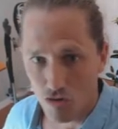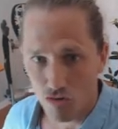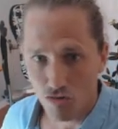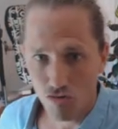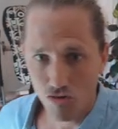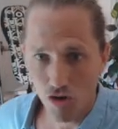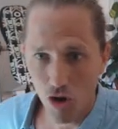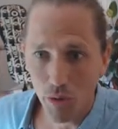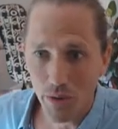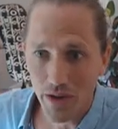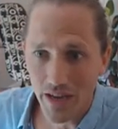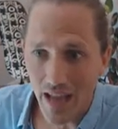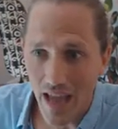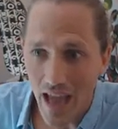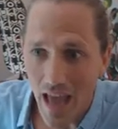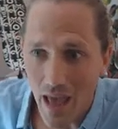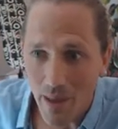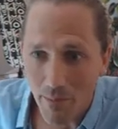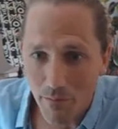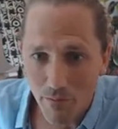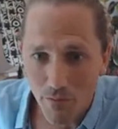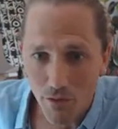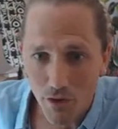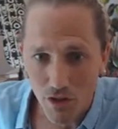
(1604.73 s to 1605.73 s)
growing
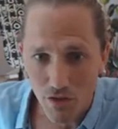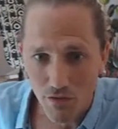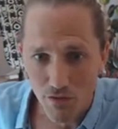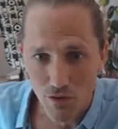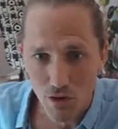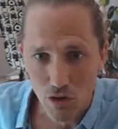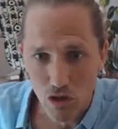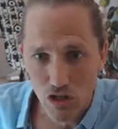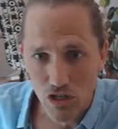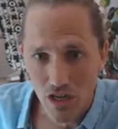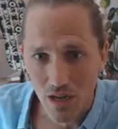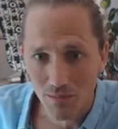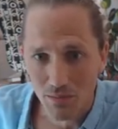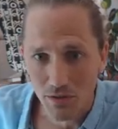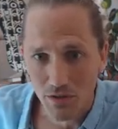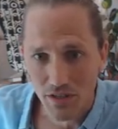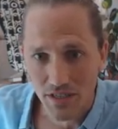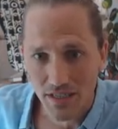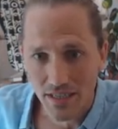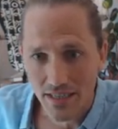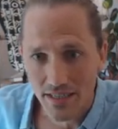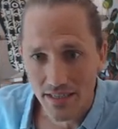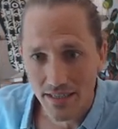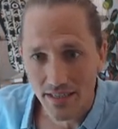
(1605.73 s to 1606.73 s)
hemp for the first couple
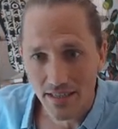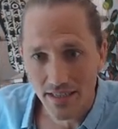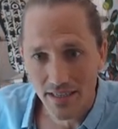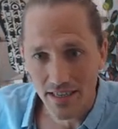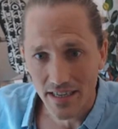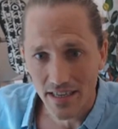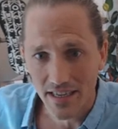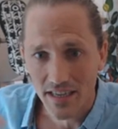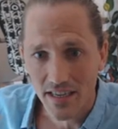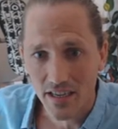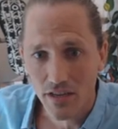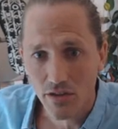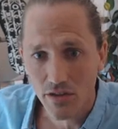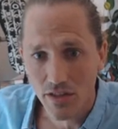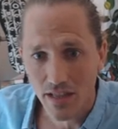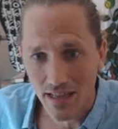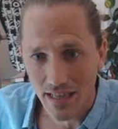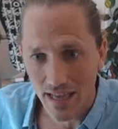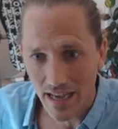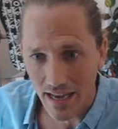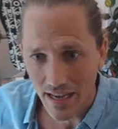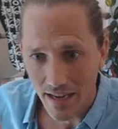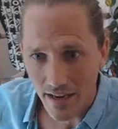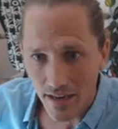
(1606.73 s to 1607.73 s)
seasons to heal the
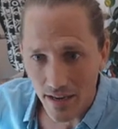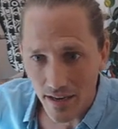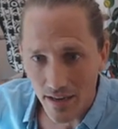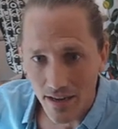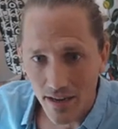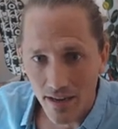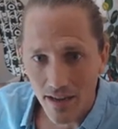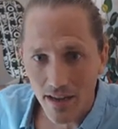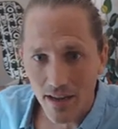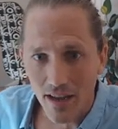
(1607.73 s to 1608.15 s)
land.